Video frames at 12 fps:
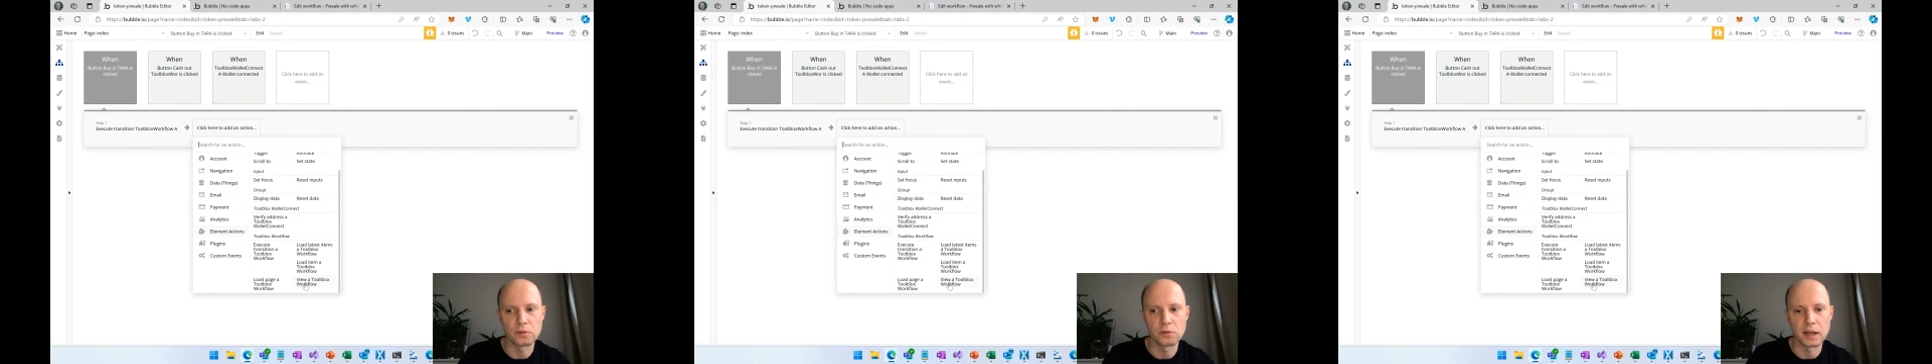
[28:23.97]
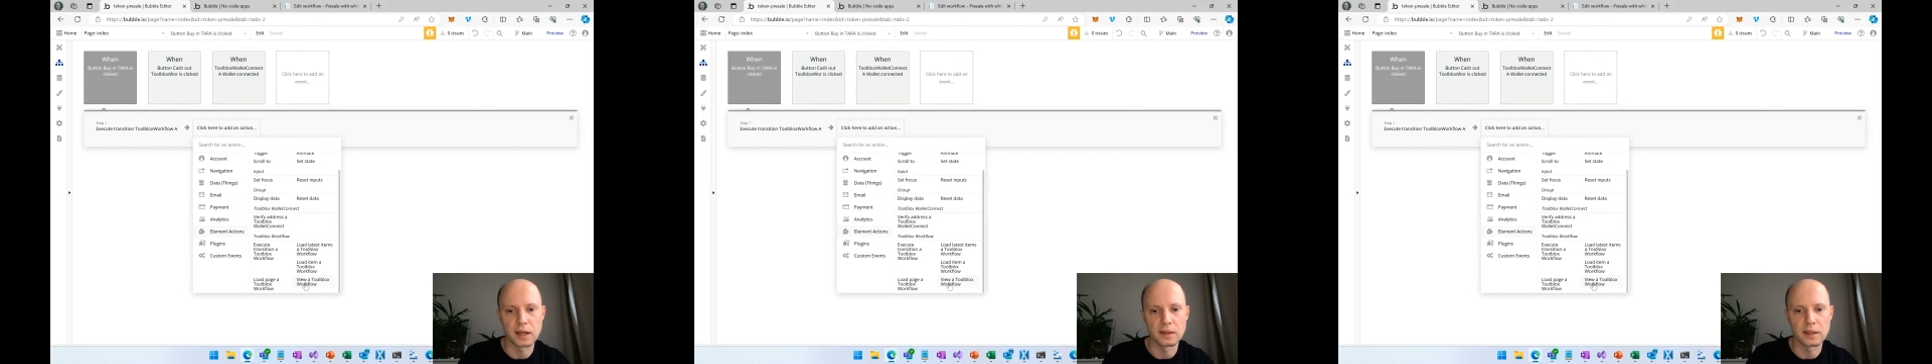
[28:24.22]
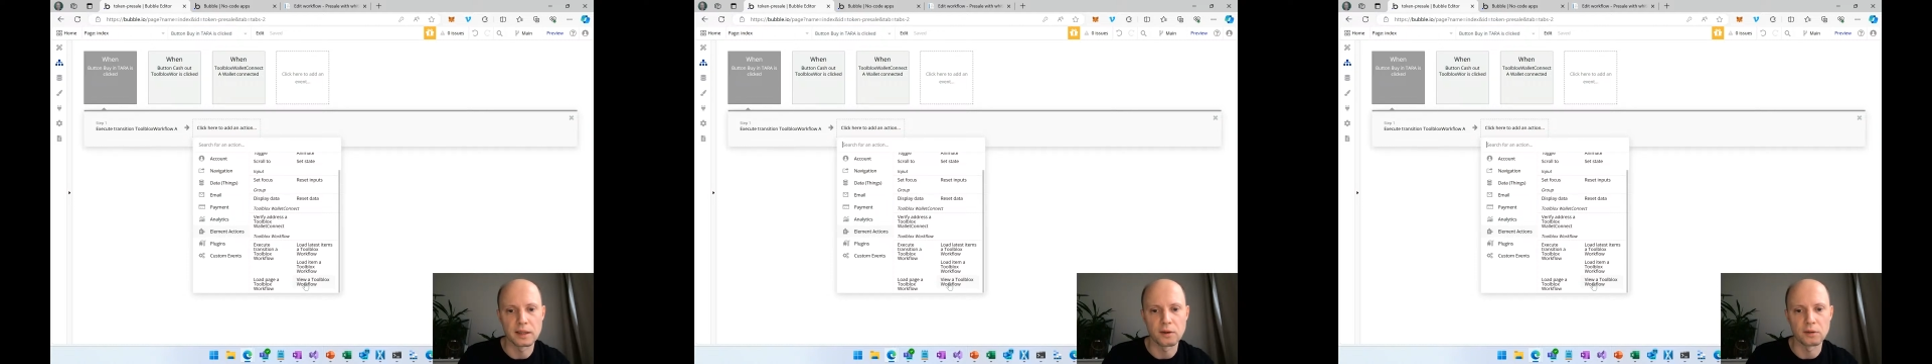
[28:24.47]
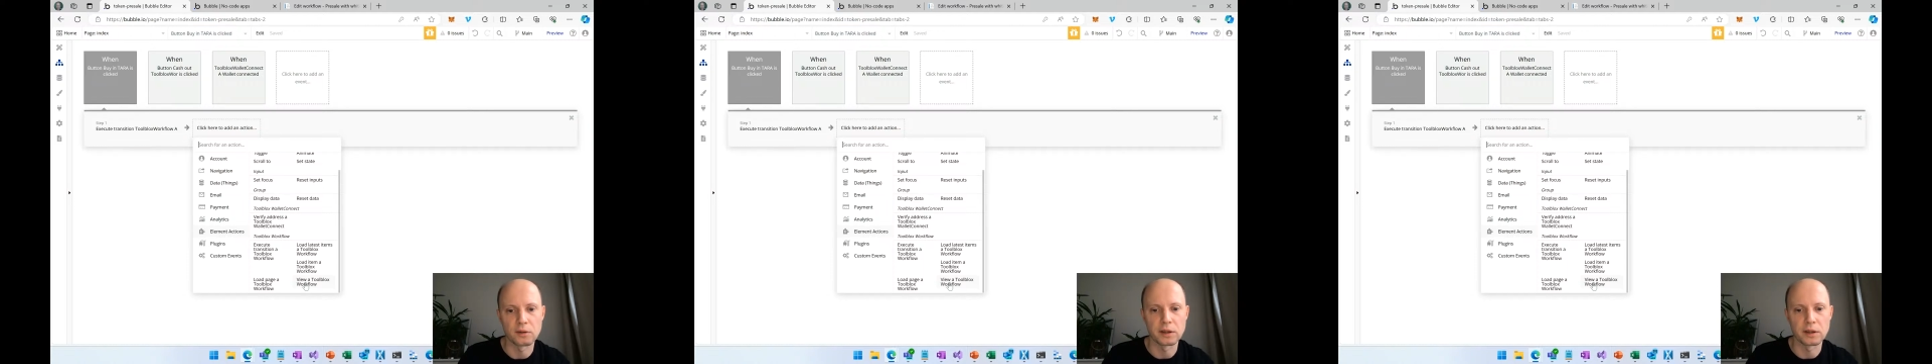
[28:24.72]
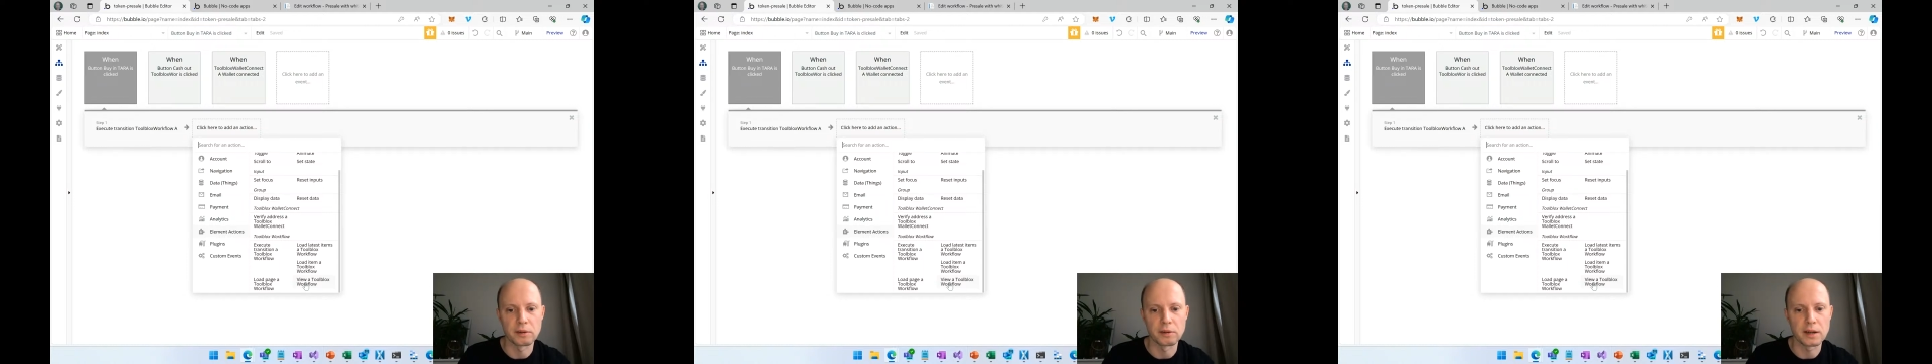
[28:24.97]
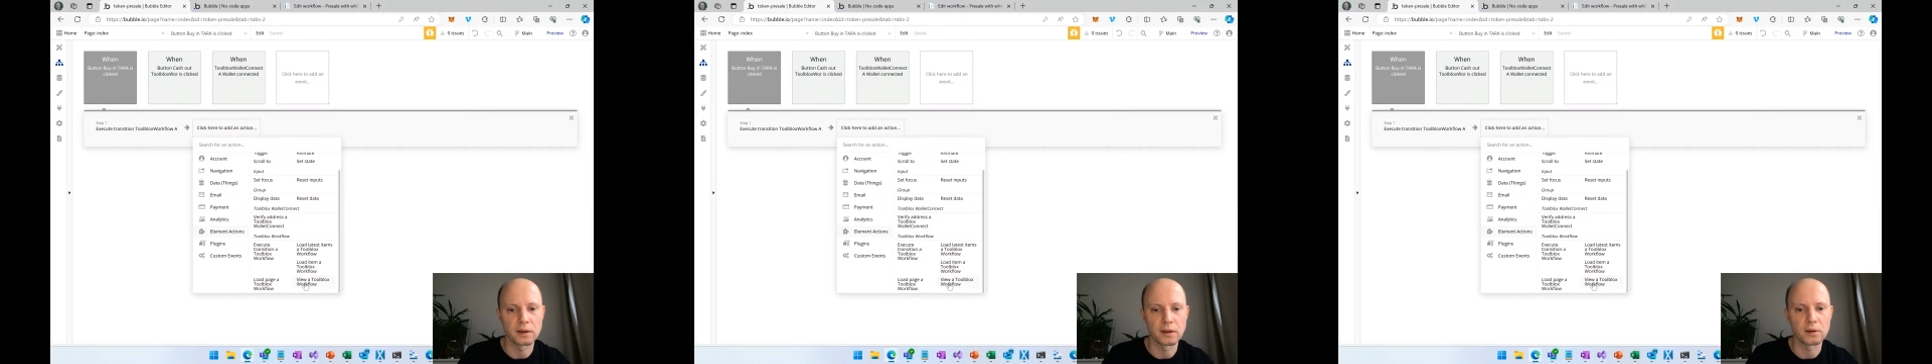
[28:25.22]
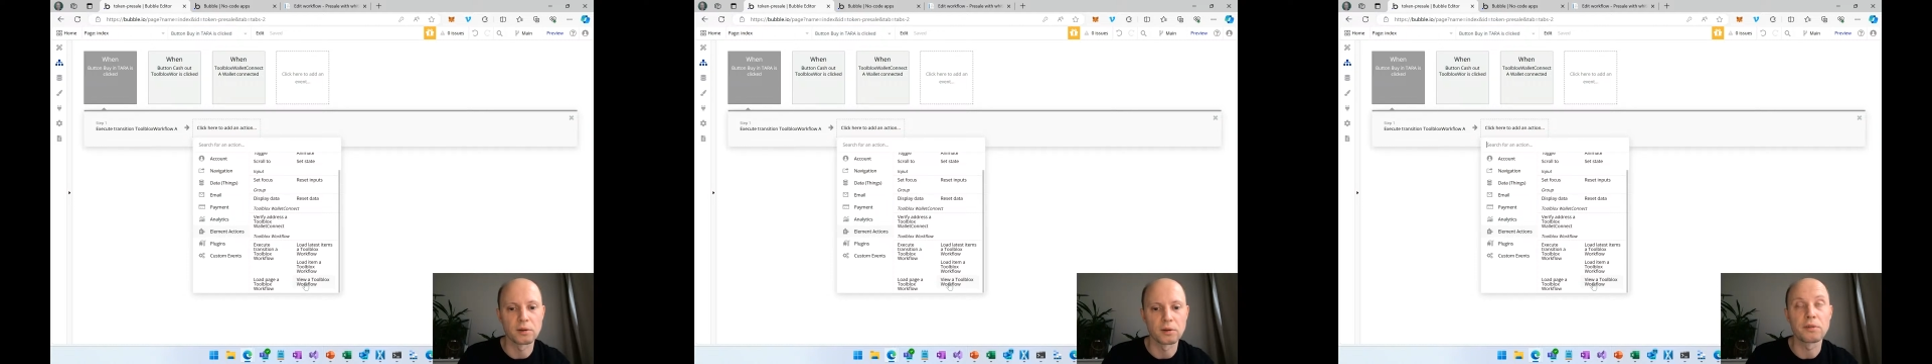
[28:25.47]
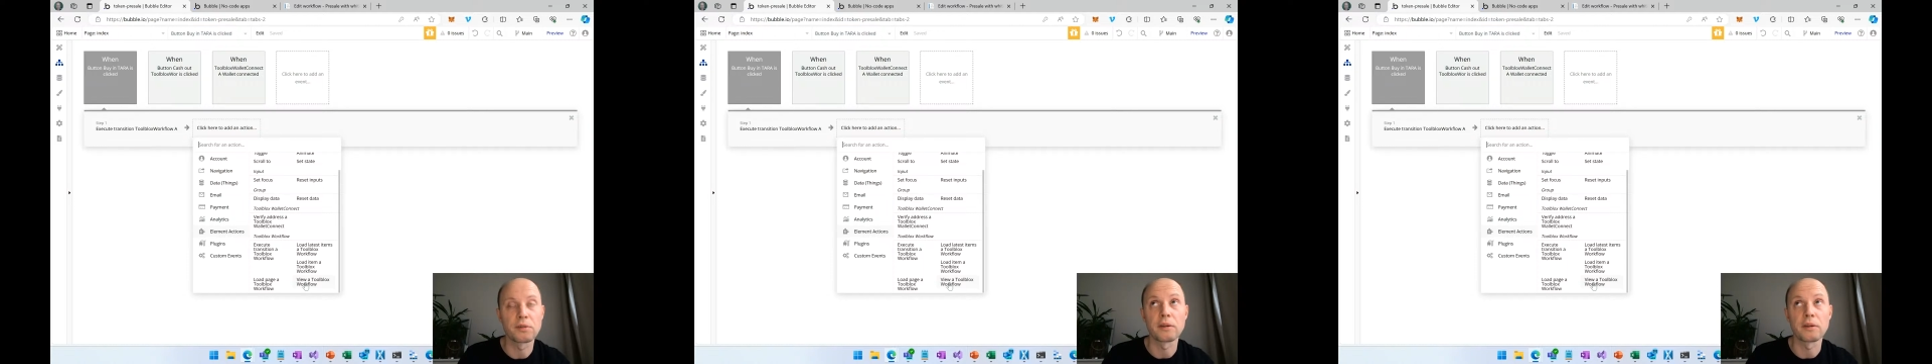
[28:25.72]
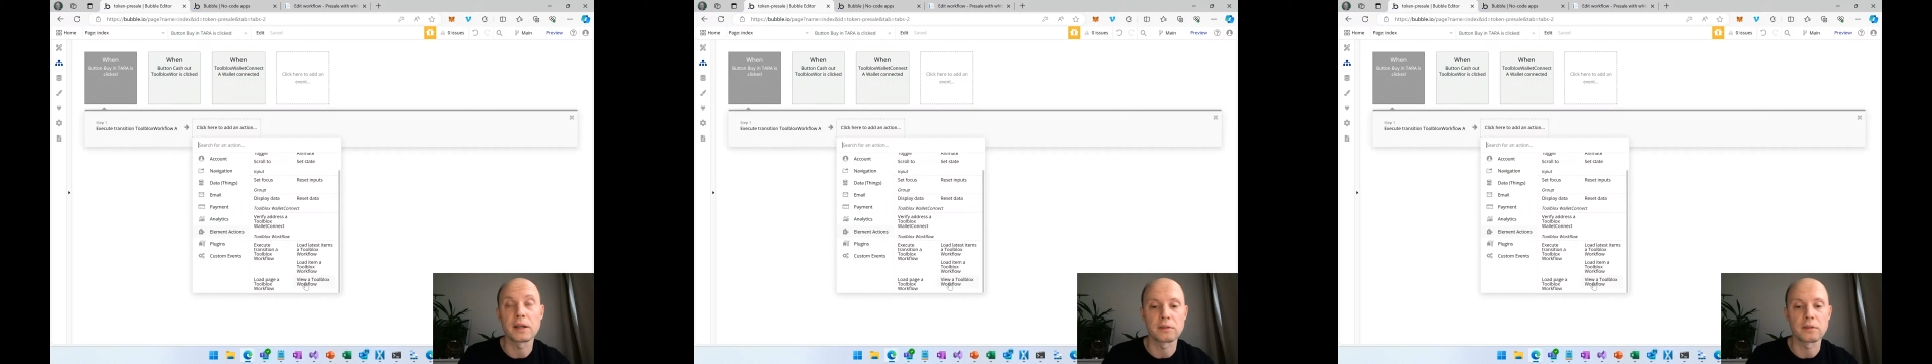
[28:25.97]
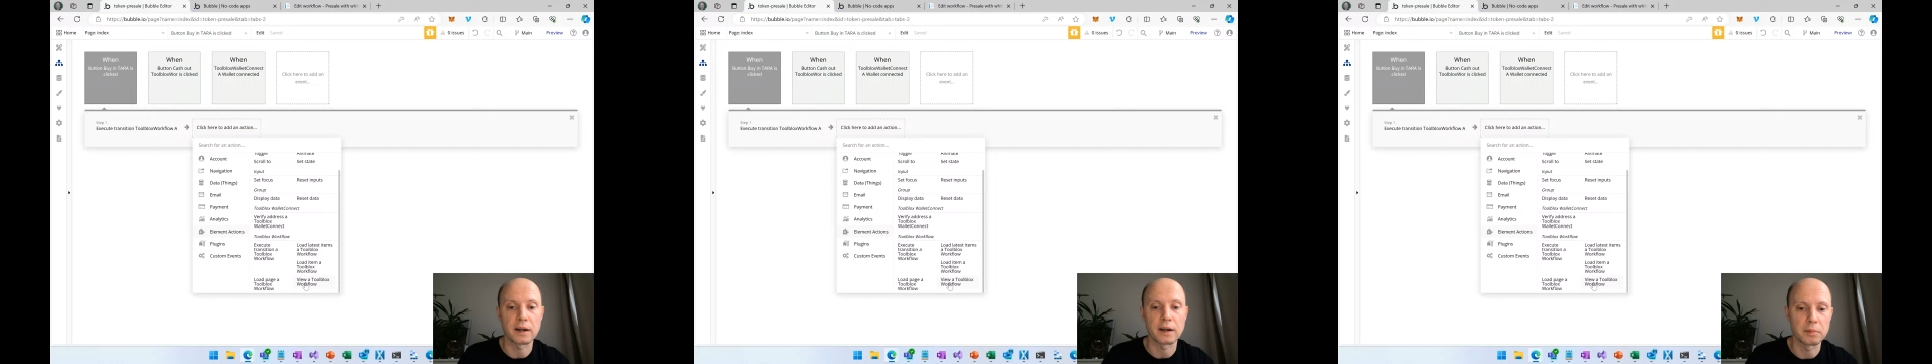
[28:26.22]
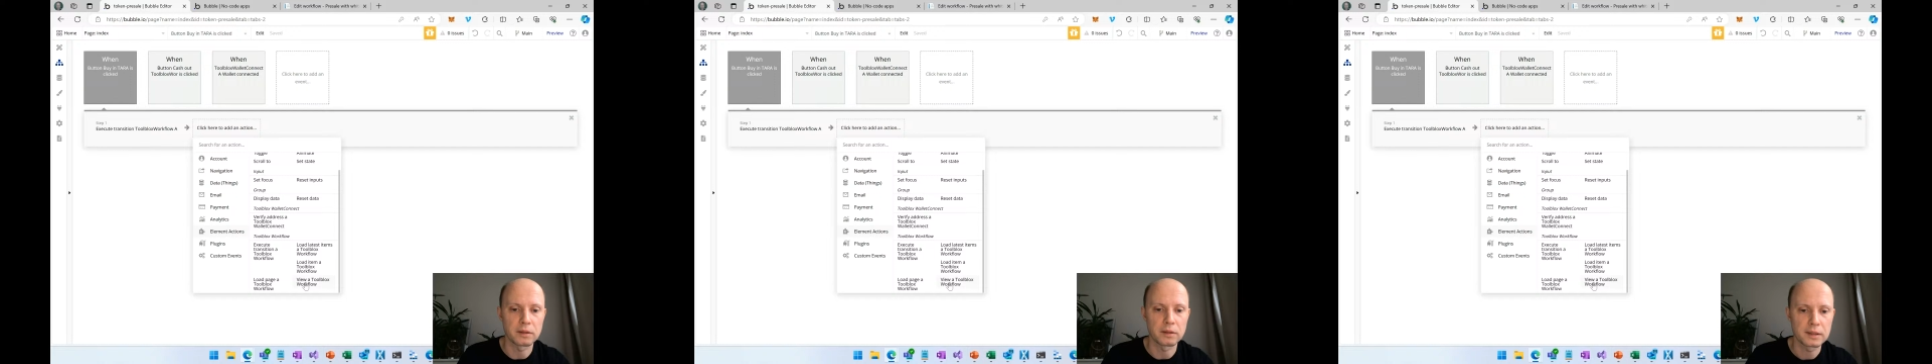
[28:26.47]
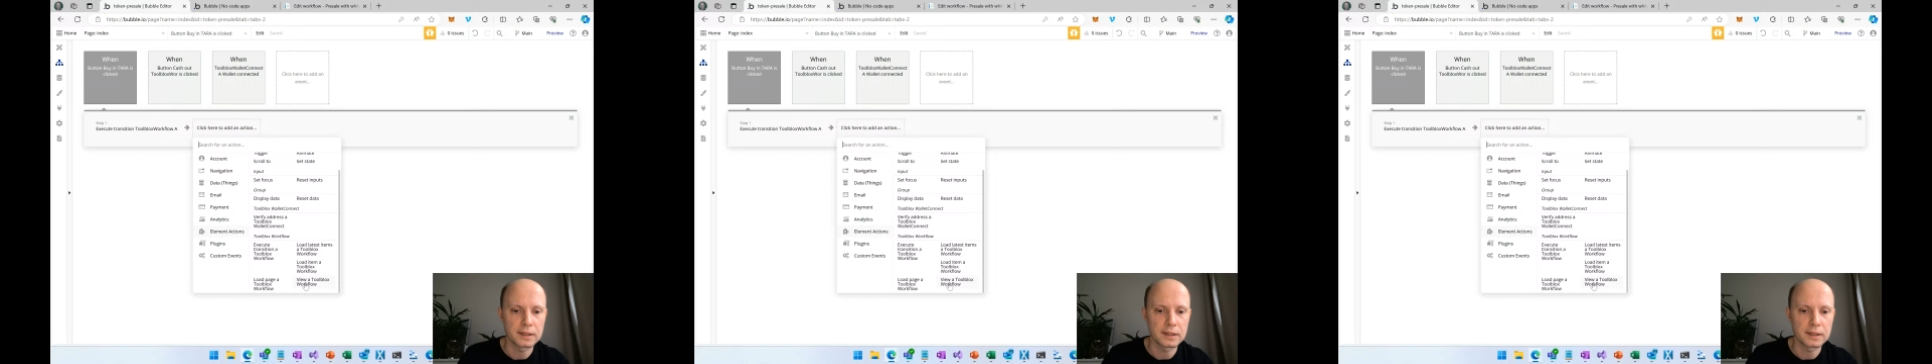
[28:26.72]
to get the configuration variable.